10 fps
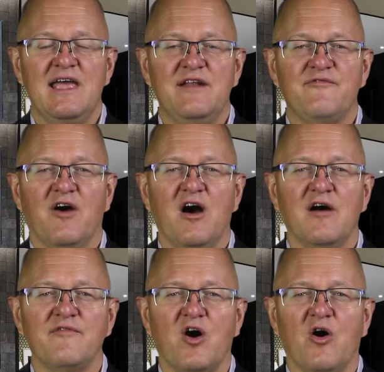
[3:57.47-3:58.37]

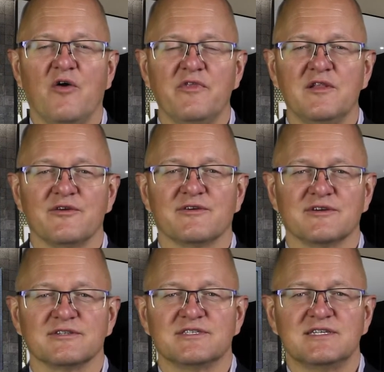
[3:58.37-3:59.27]
Involve all the
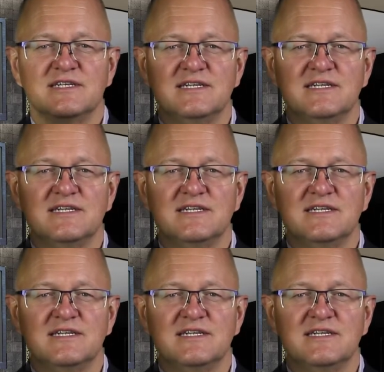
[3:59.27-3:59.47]
learners.